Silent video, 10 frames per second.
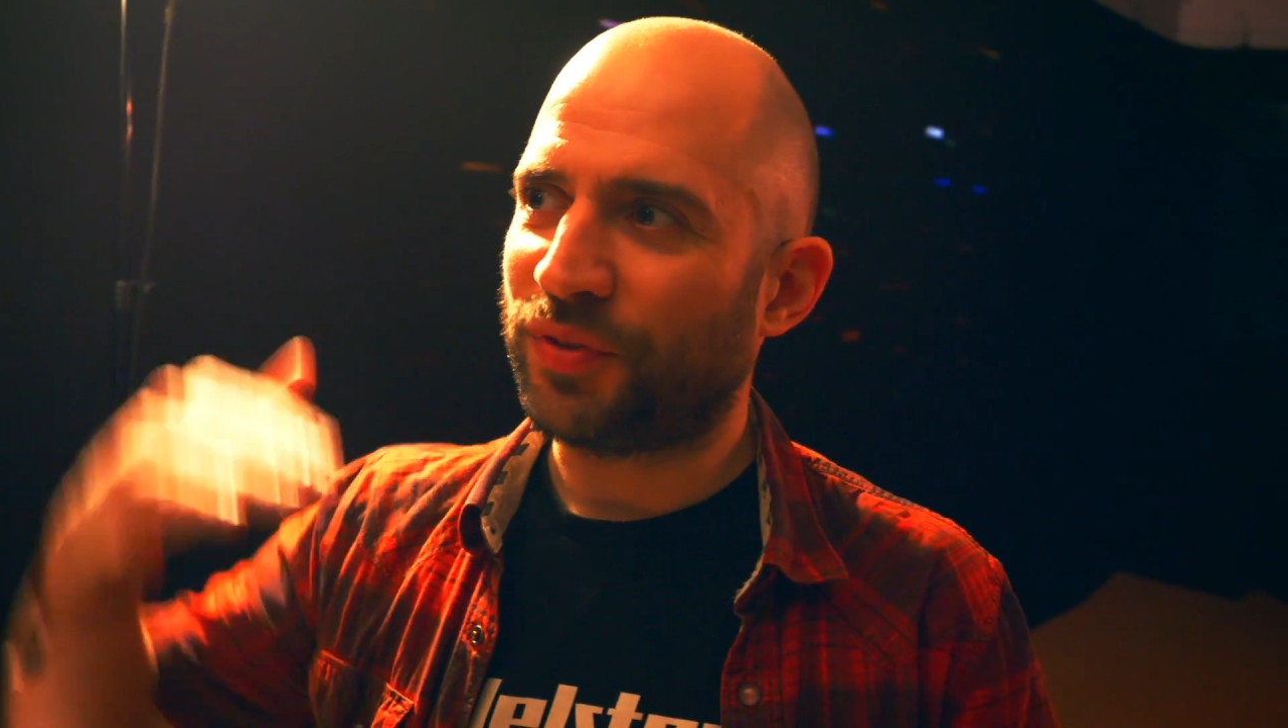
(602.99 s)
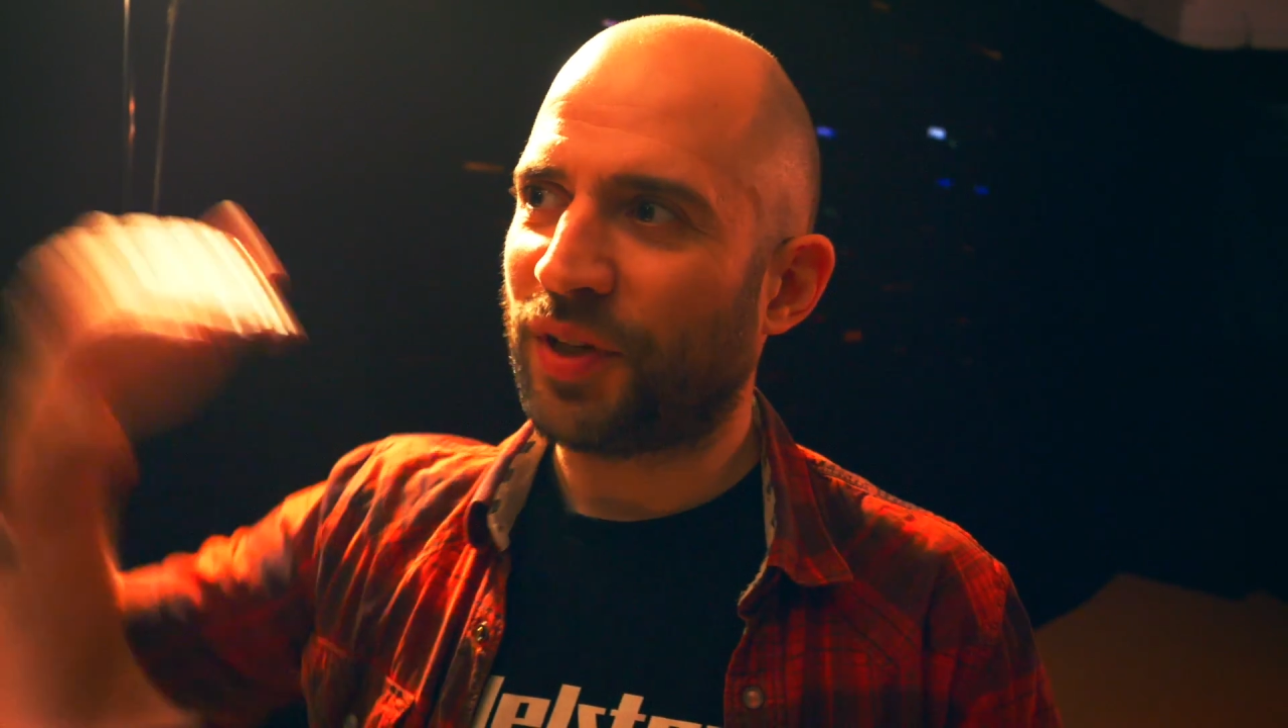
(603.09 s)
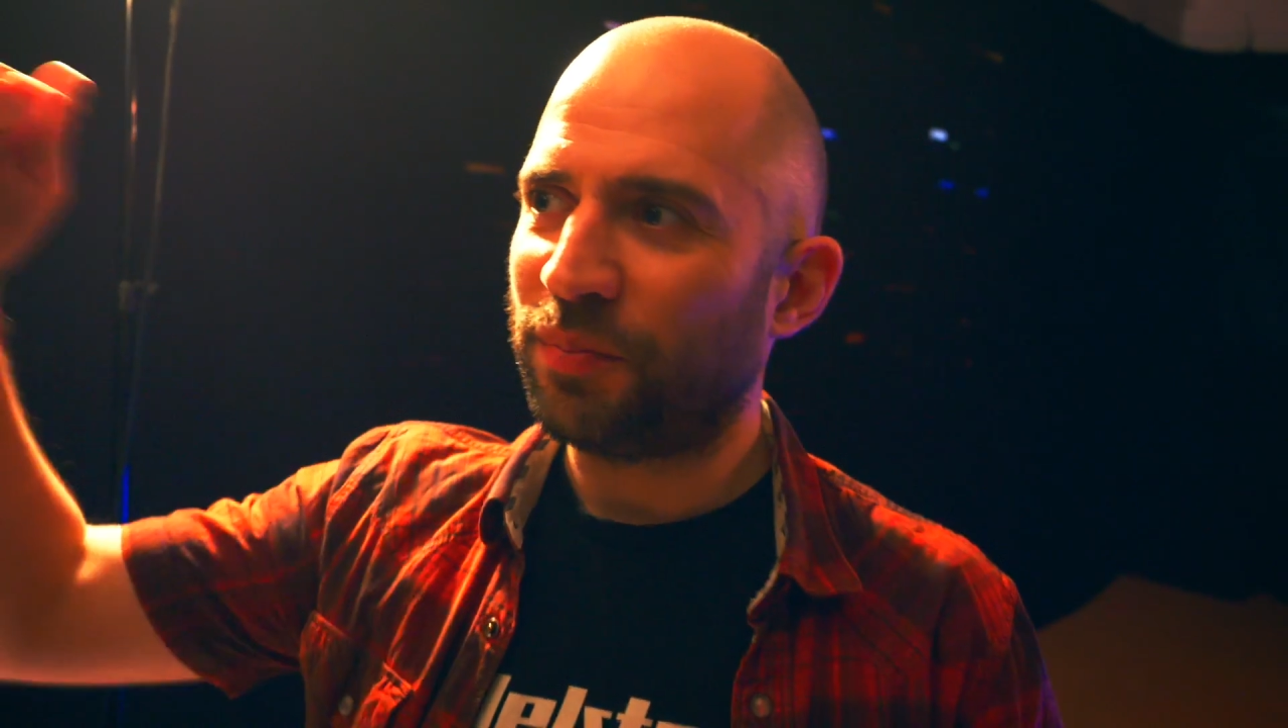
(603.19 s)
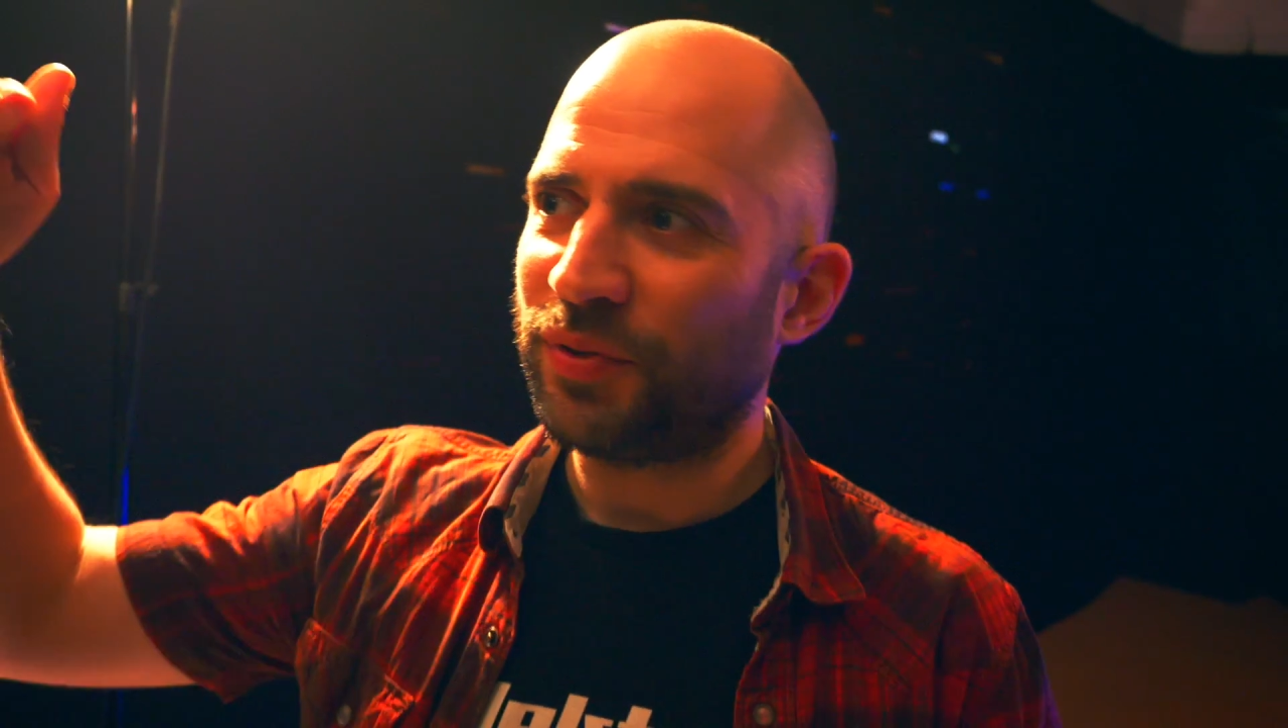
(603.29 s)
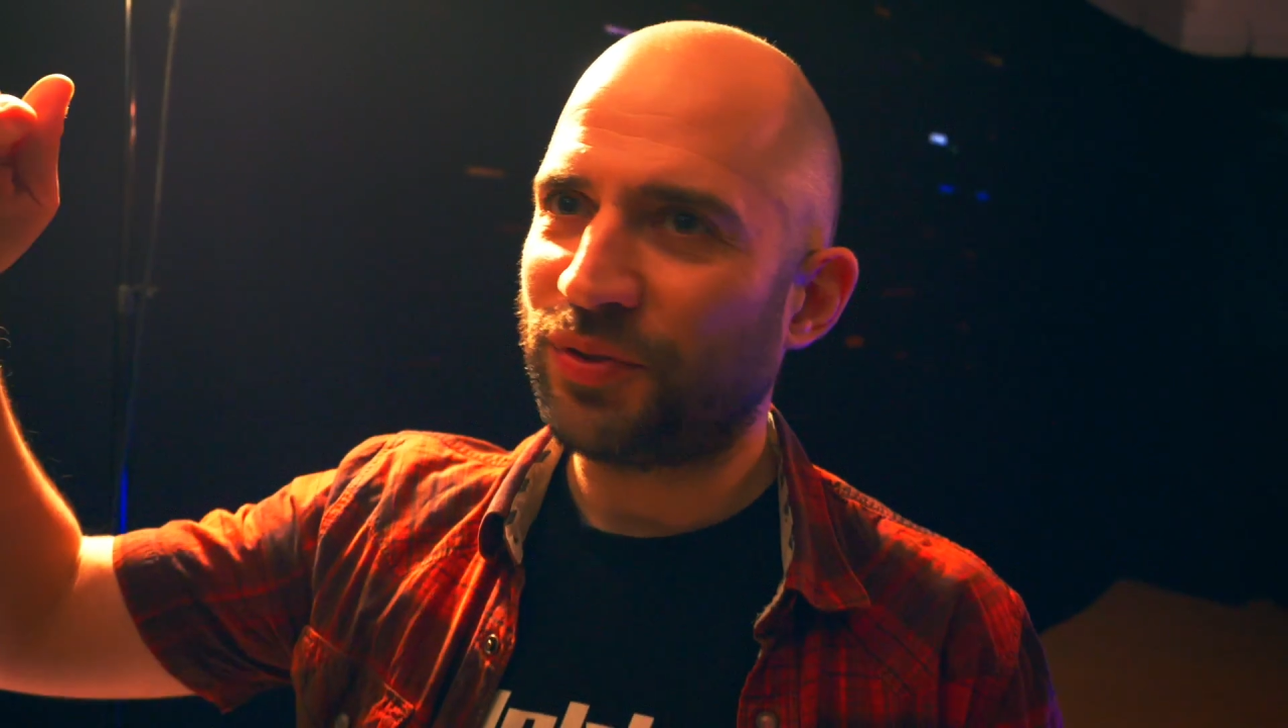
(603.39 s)

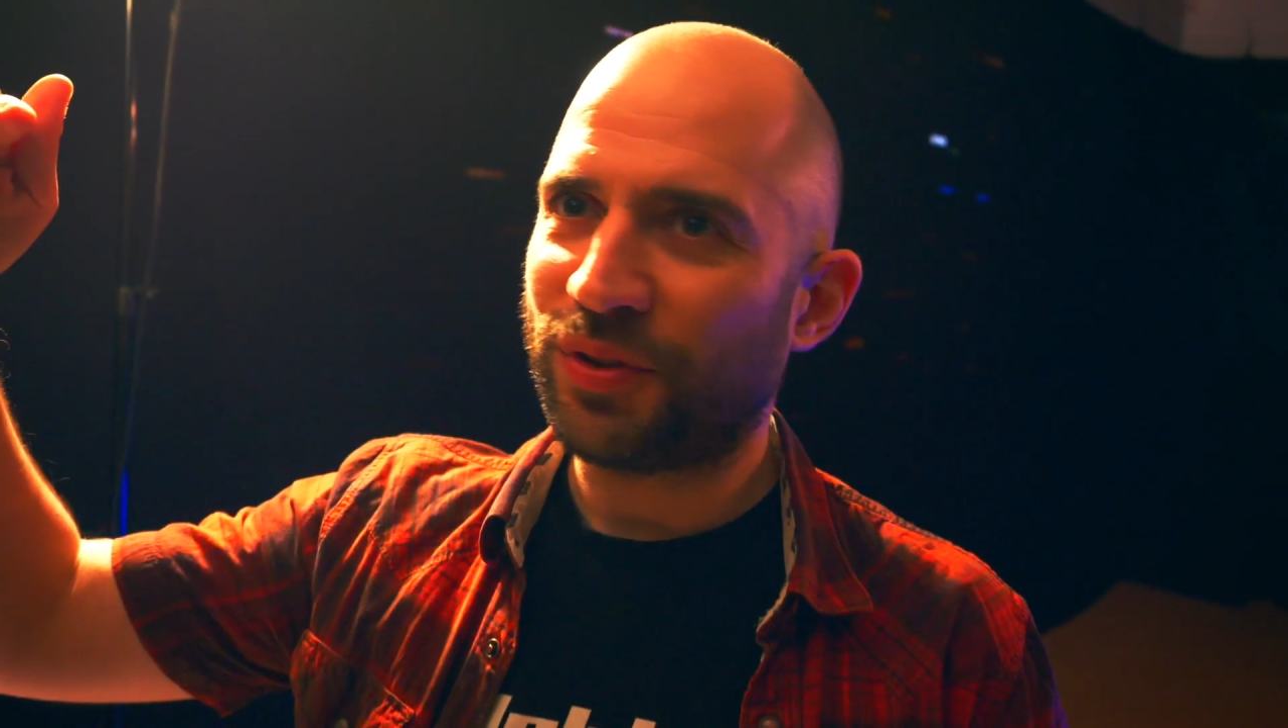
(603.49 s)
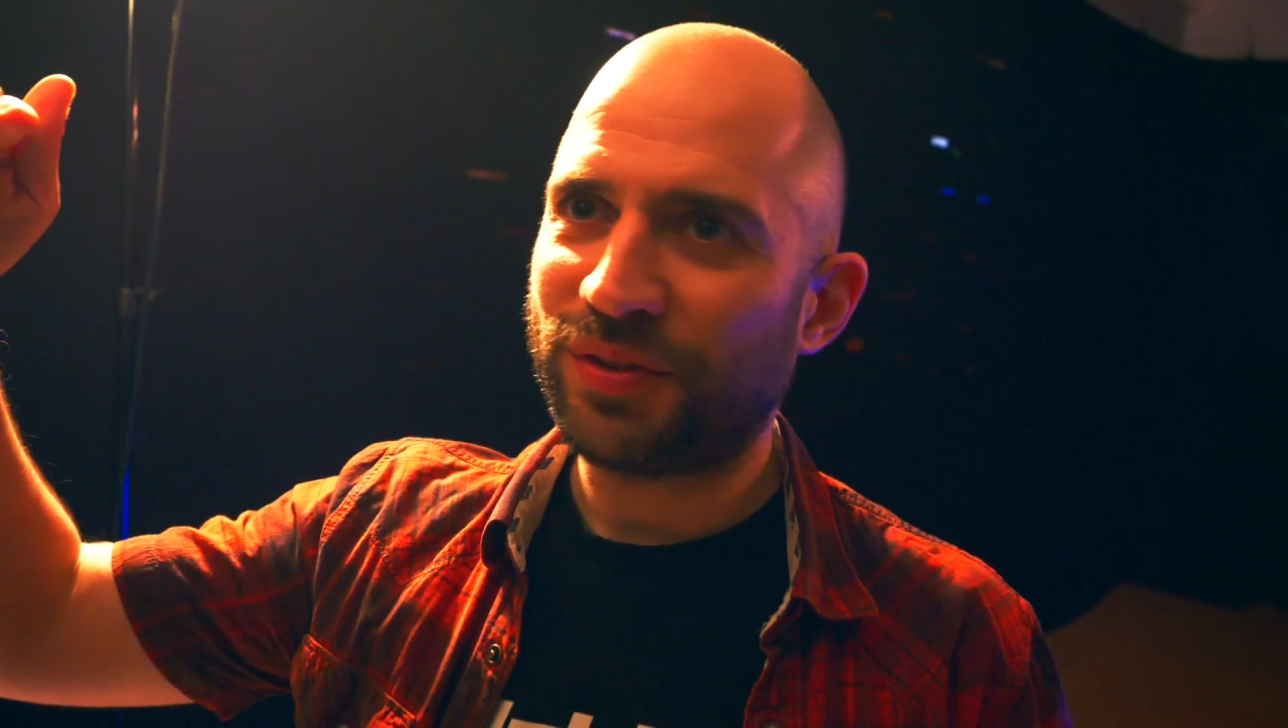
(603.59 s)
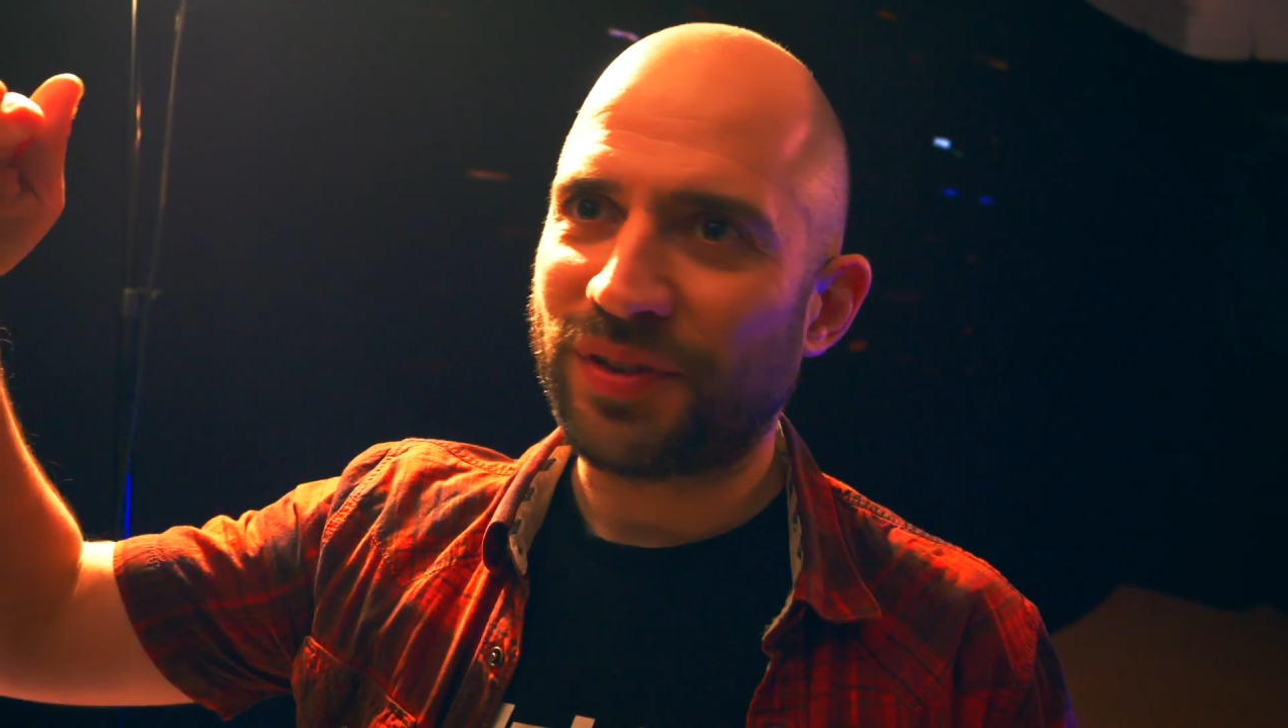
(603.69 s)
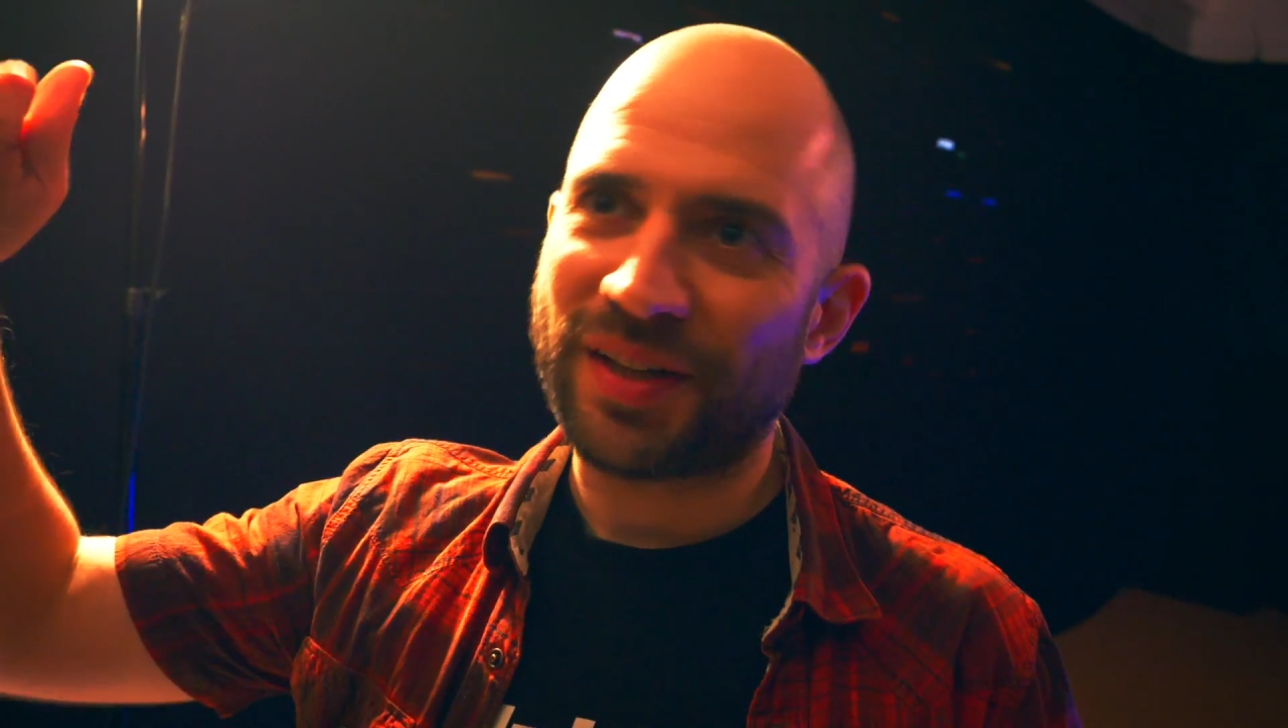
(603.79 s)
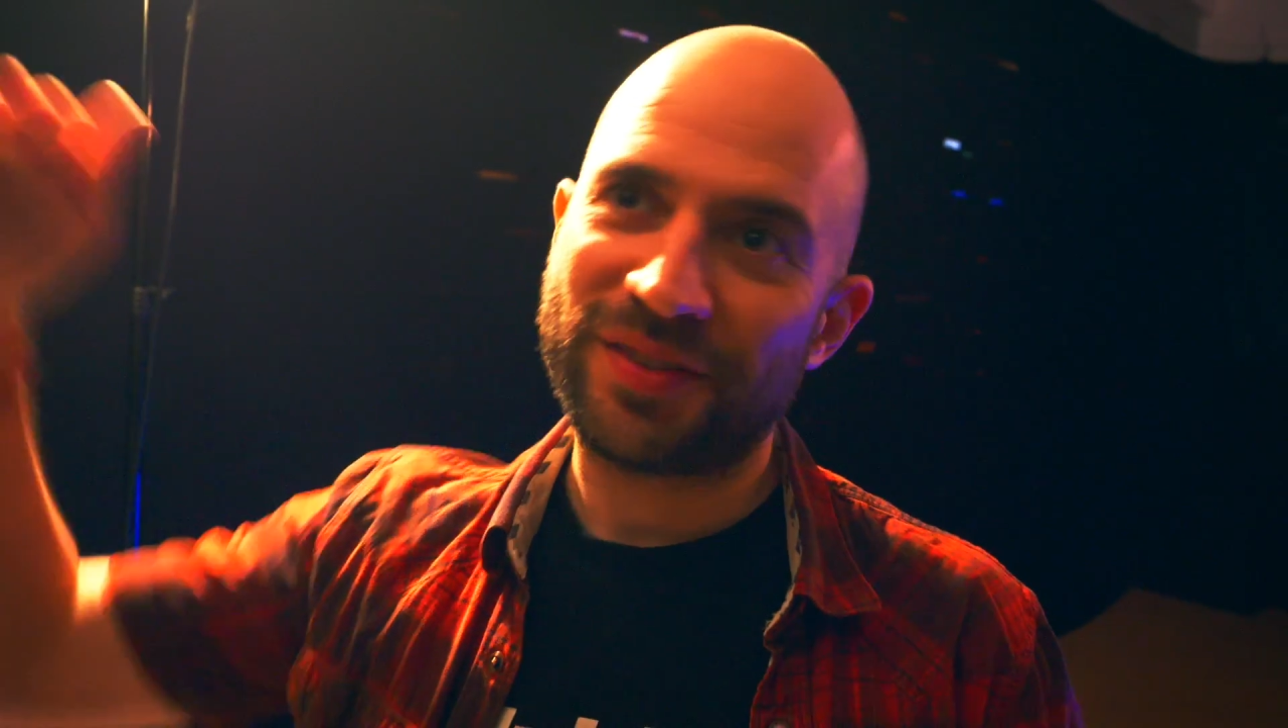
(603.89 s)
sample slot and